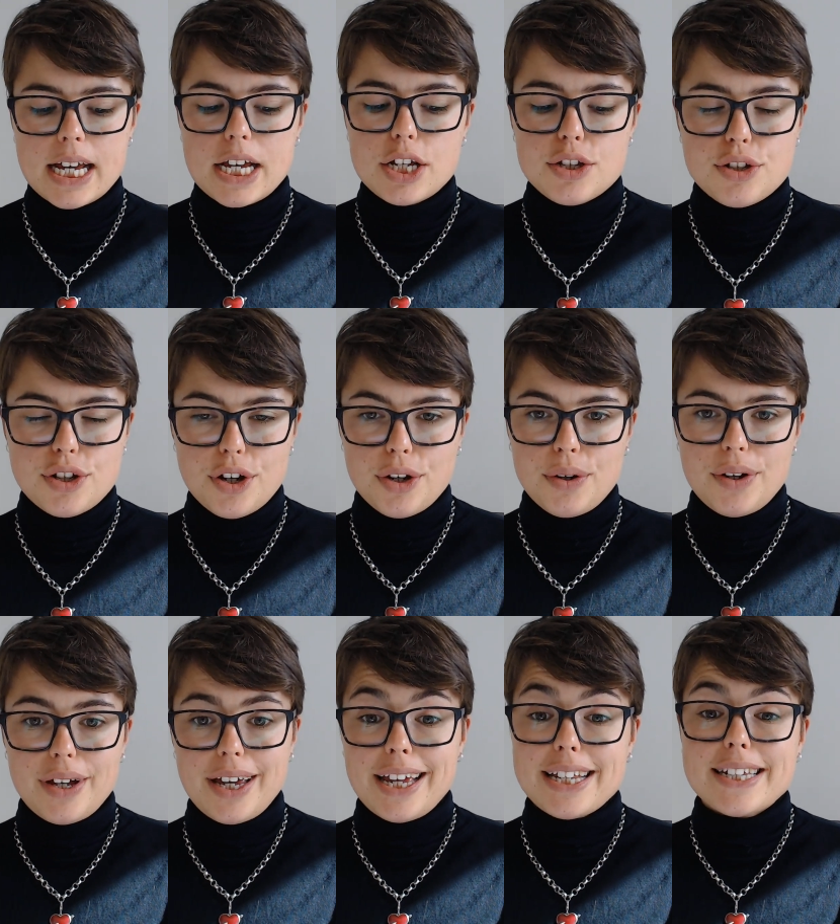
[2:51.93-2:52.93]
So
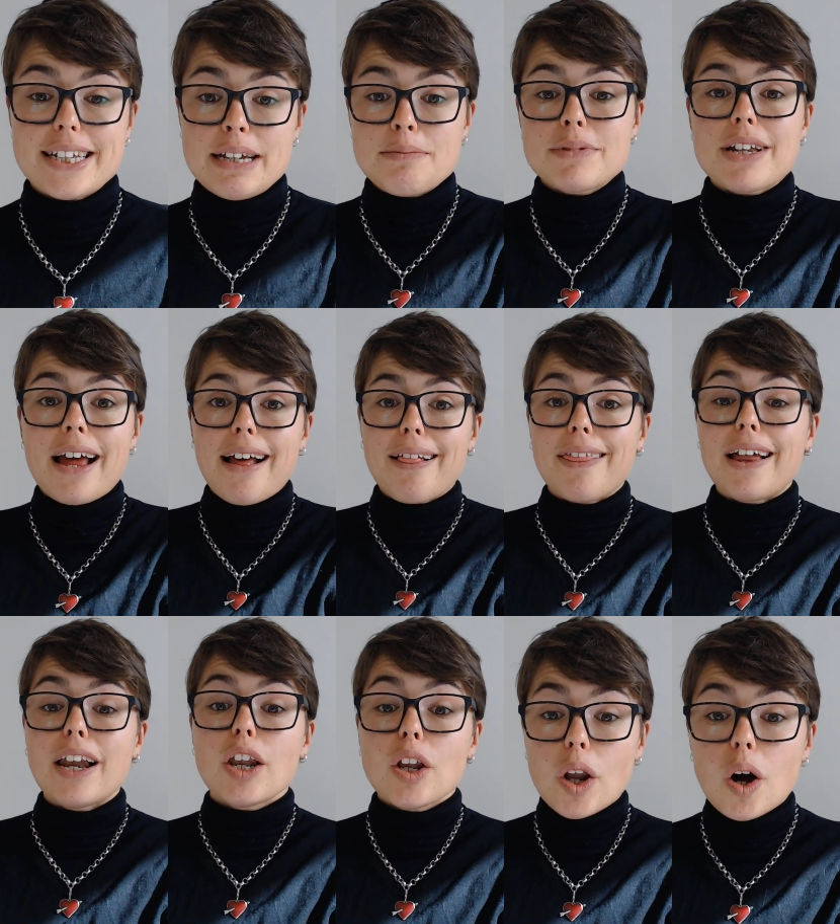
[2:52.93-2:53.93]
it seems like the
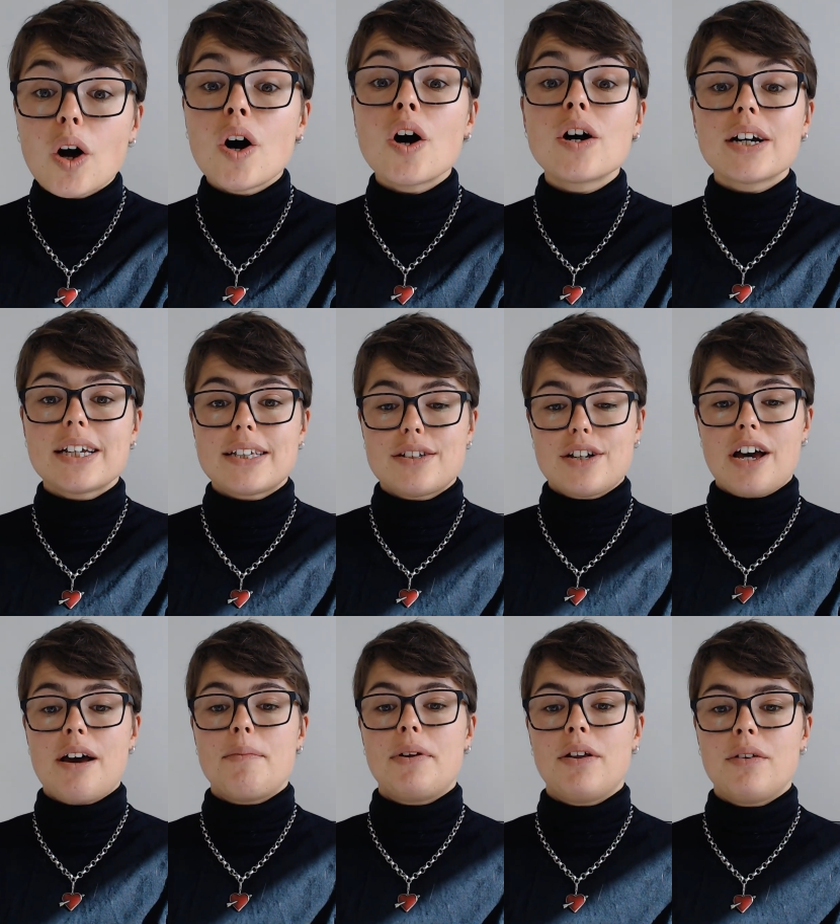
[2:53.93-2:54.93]
longest
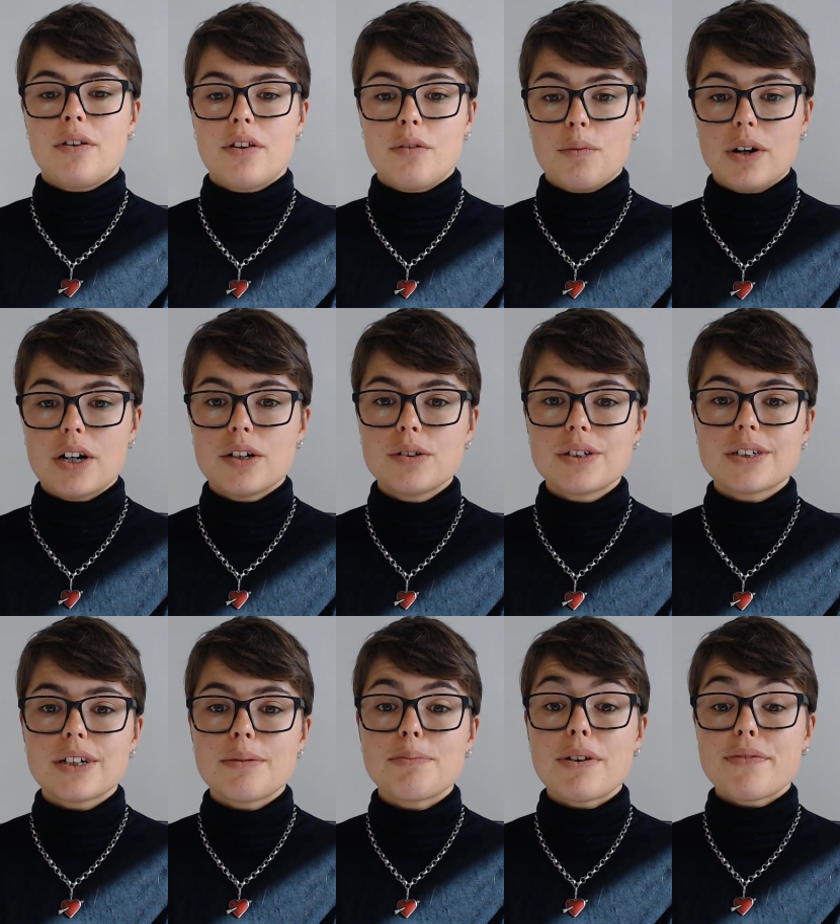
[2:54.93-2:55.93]
time in the world,
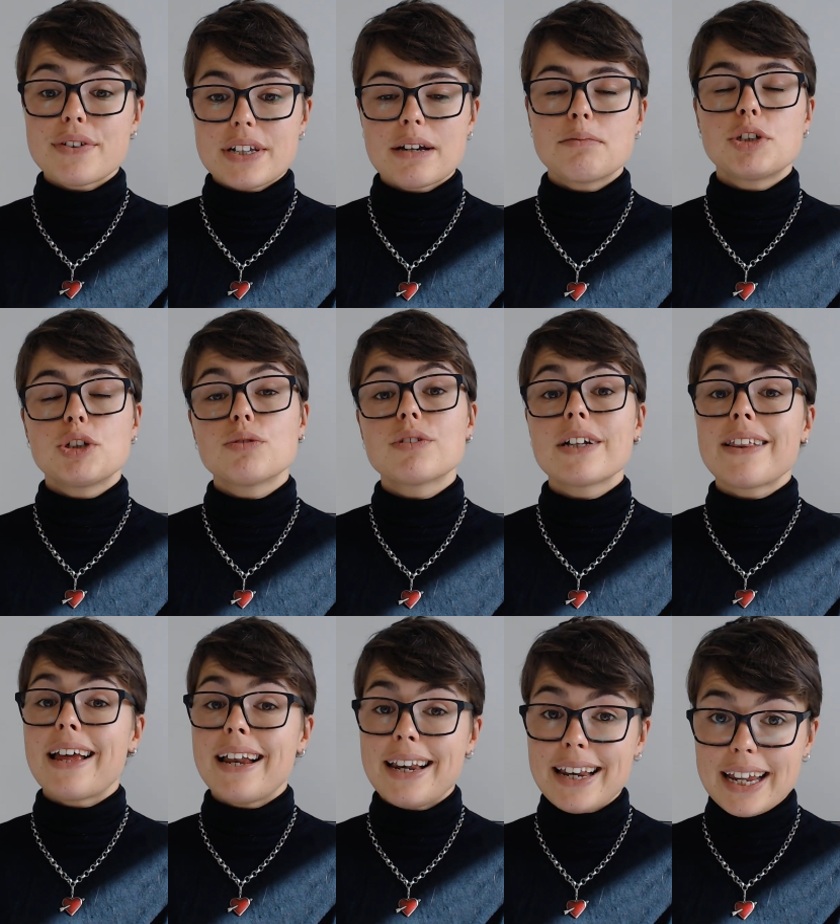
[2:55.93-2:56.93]
but for some children
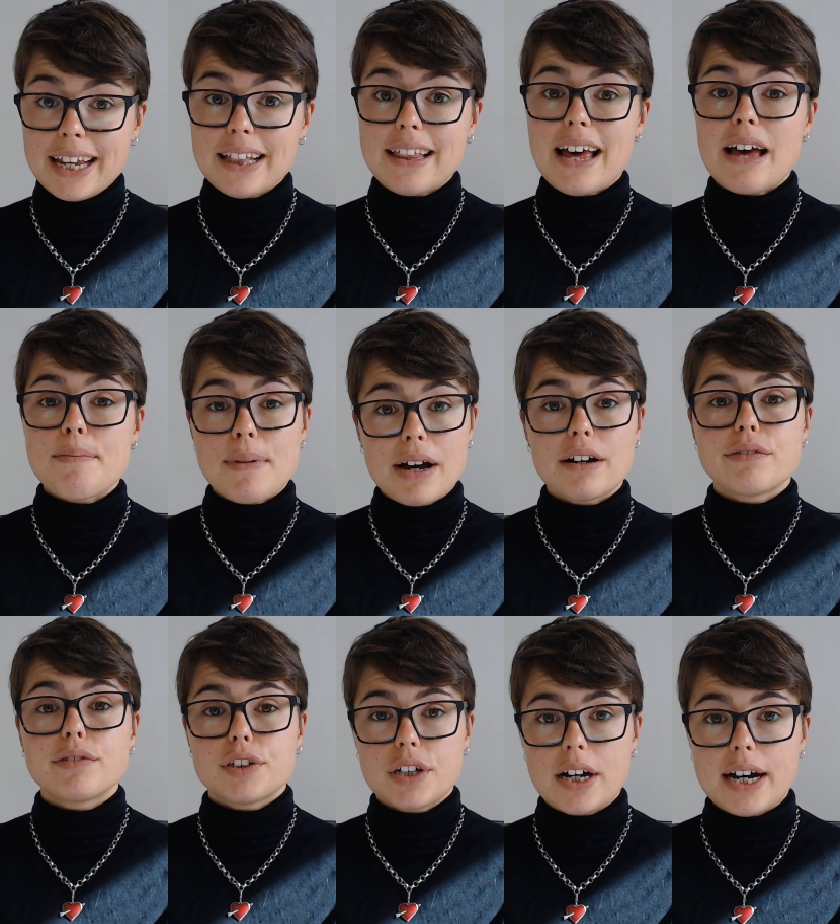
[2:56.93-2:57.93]
they need that amount of
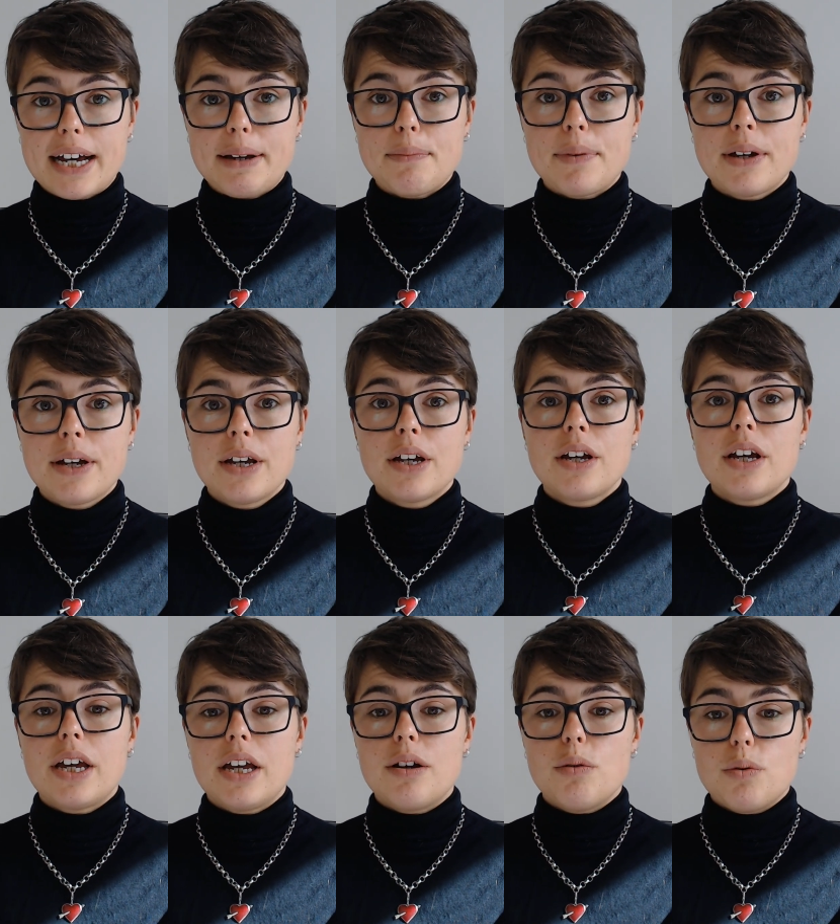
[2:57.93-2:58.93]
time
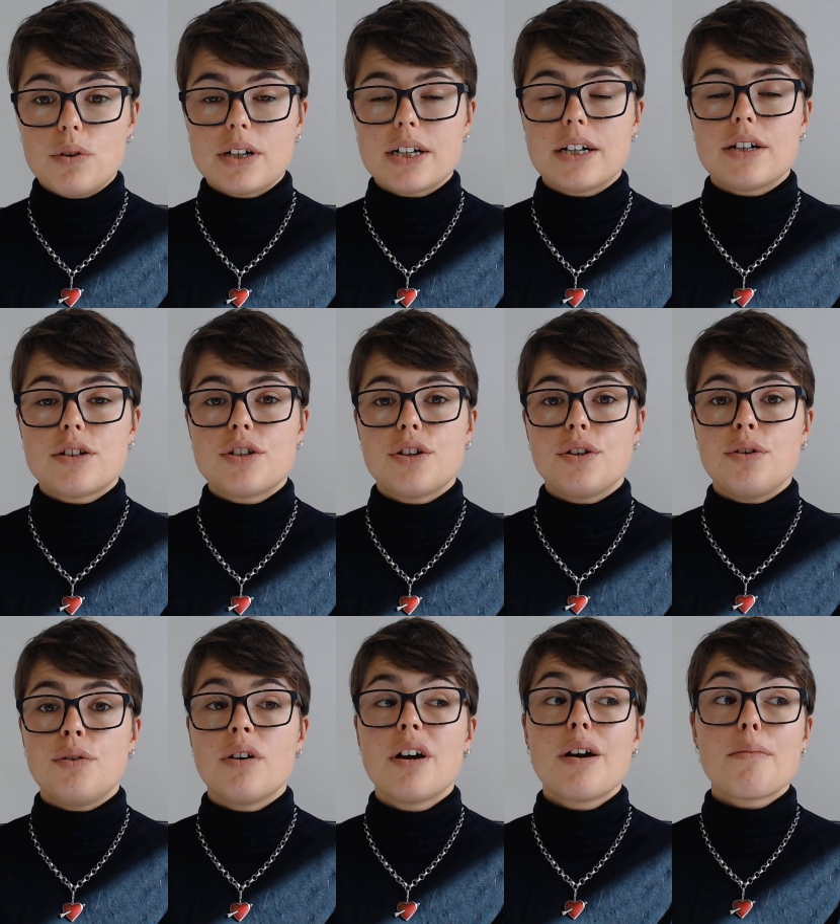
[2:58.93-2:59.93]
in order
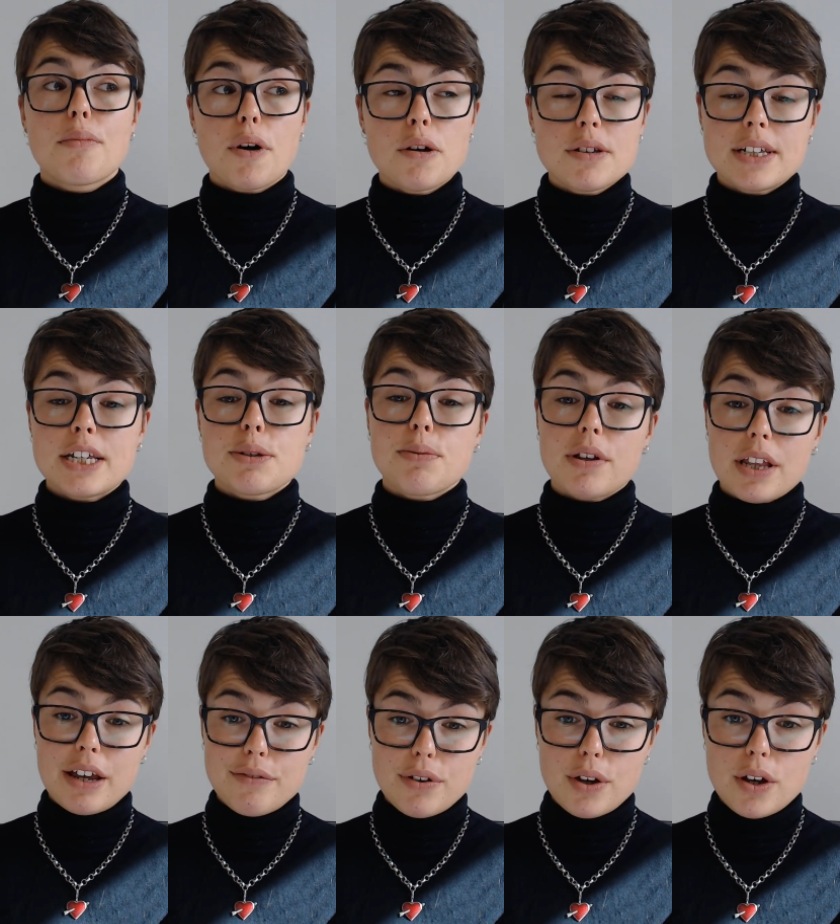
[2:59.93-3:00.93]
to process what
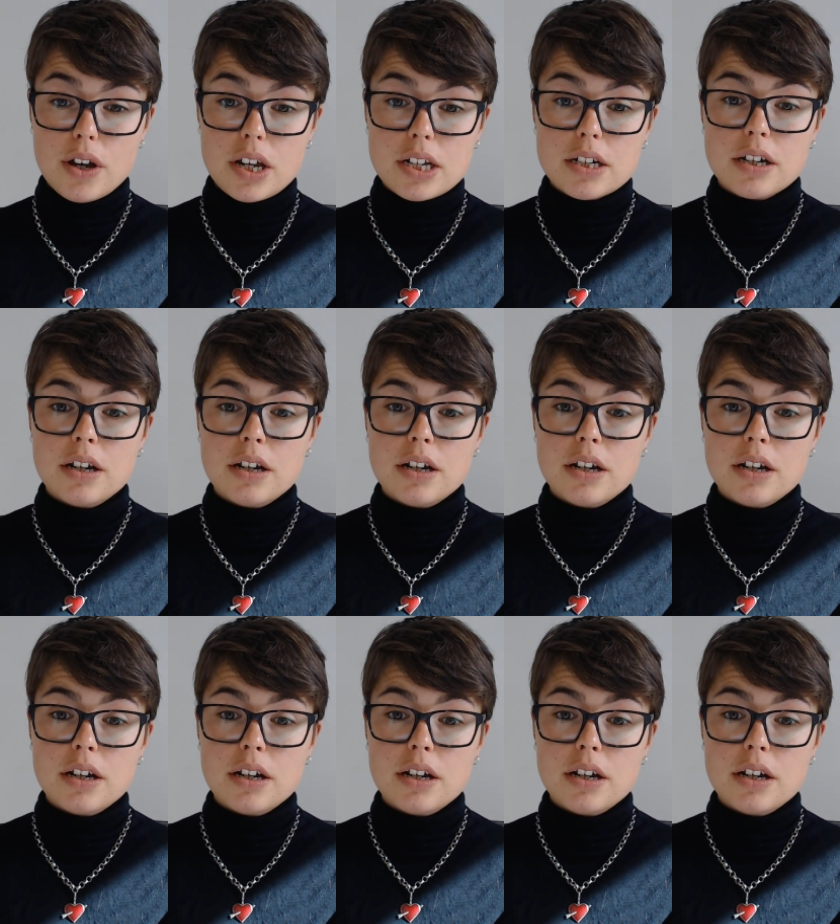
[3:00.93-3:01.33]
they've heard,